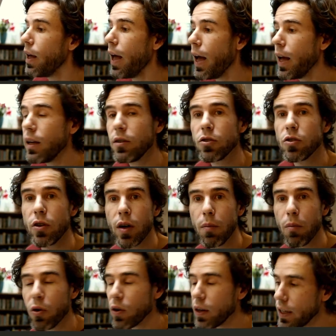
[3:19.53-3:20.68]
And the
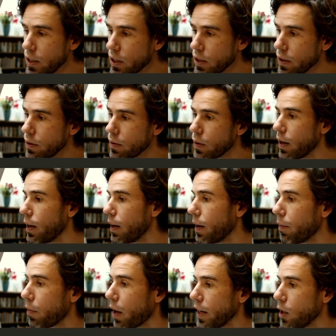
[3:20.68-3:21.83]
number list,
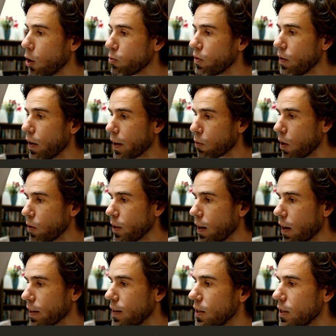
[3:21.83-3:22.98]
I wrote it
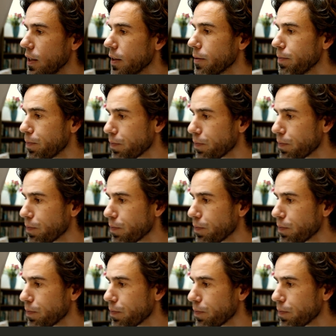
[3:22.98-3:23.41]
like this here,